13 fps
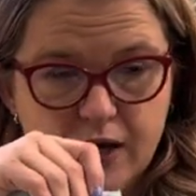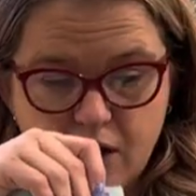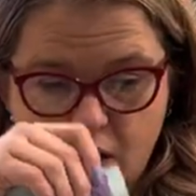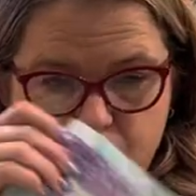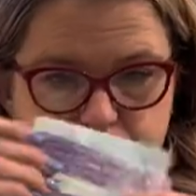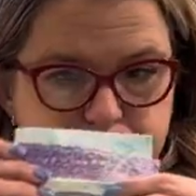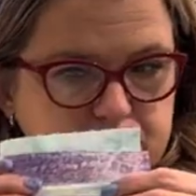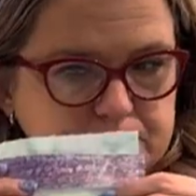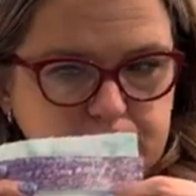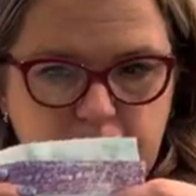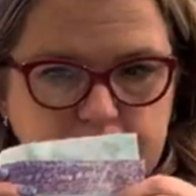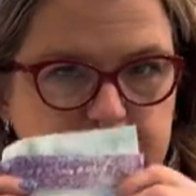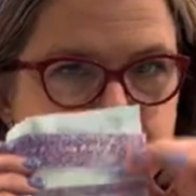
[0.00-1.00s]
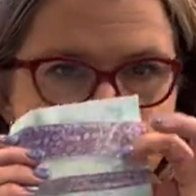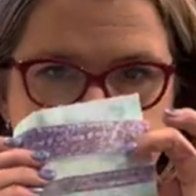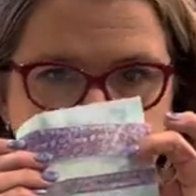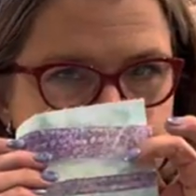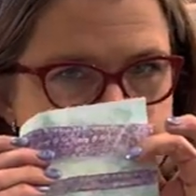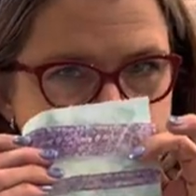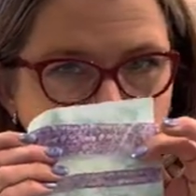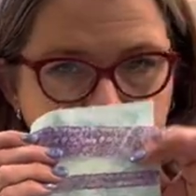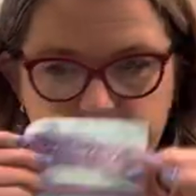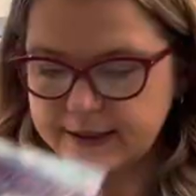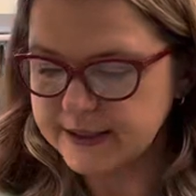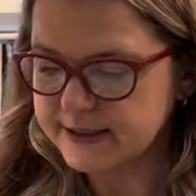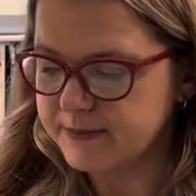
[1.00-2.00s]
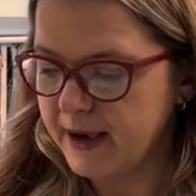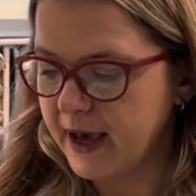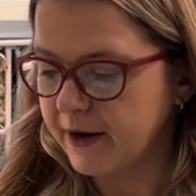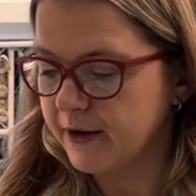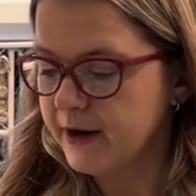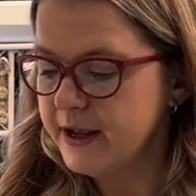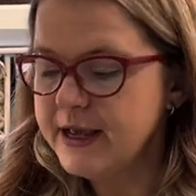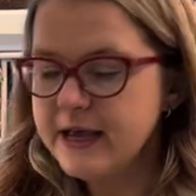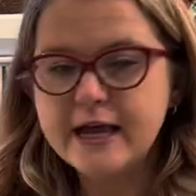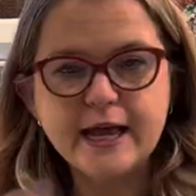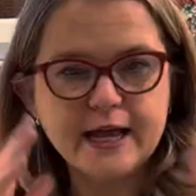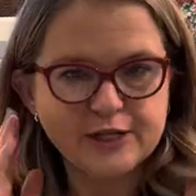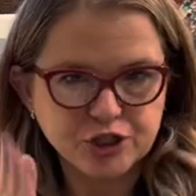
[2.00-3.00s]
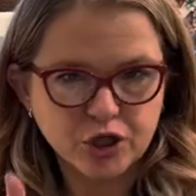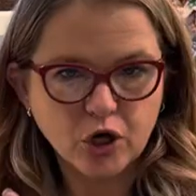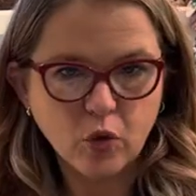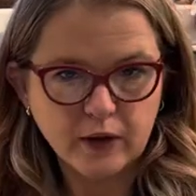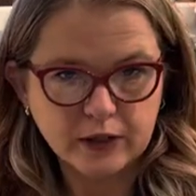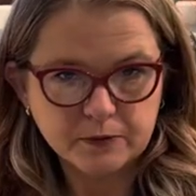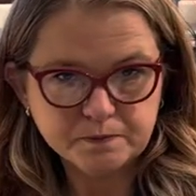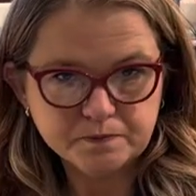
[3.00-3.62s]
Or when you put the block in, they're side to side, it doesn't matter. It's your quilt.